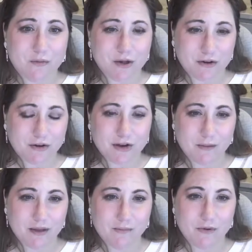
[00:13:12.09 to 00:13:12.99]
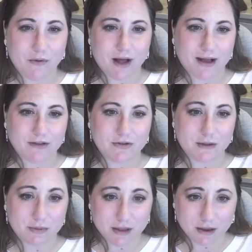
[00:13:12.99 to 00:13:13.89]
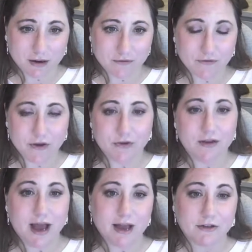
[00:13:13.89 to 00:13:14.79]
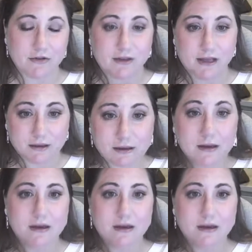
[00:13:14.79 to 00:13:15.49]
whether or not people will actually be there for you to actually